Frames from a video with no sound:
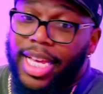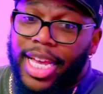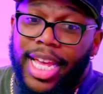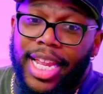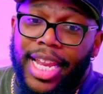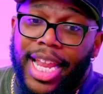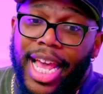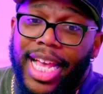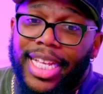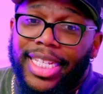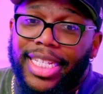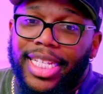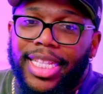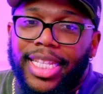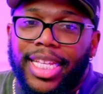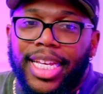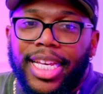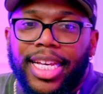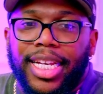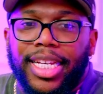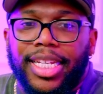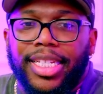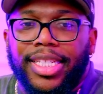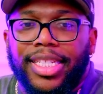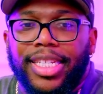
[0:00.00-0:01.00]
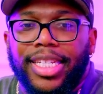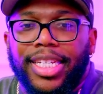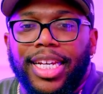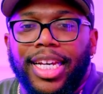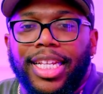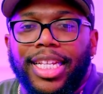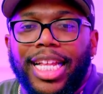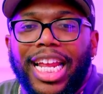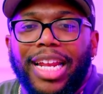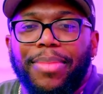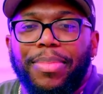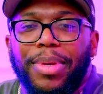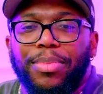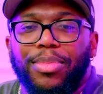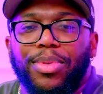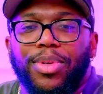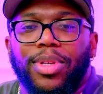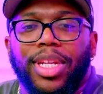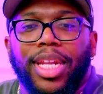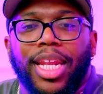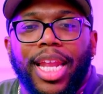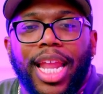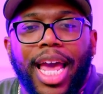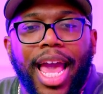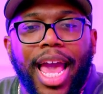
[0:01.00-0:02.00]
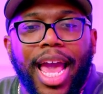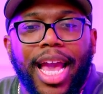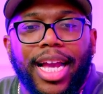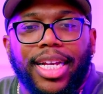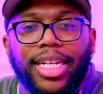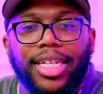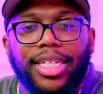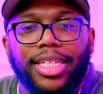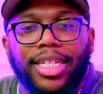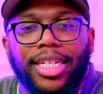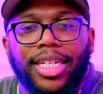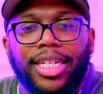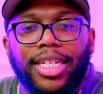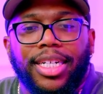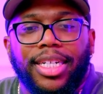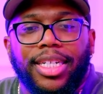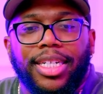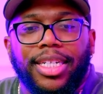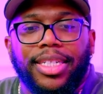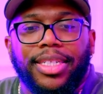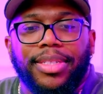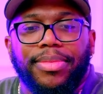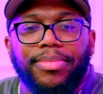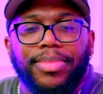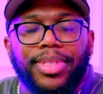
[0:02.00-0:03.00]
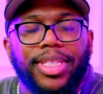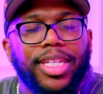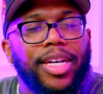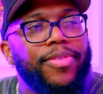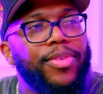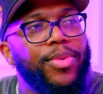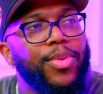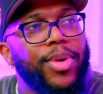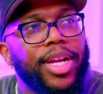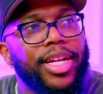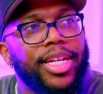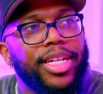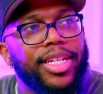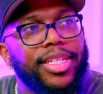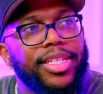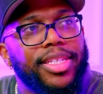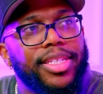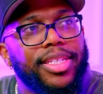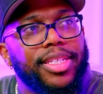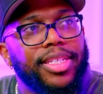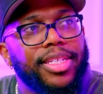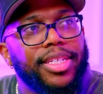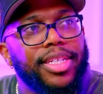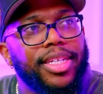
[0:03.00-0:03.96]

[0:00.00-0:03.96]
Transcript: And that's the thing. See, a lot of people lack self-awareness.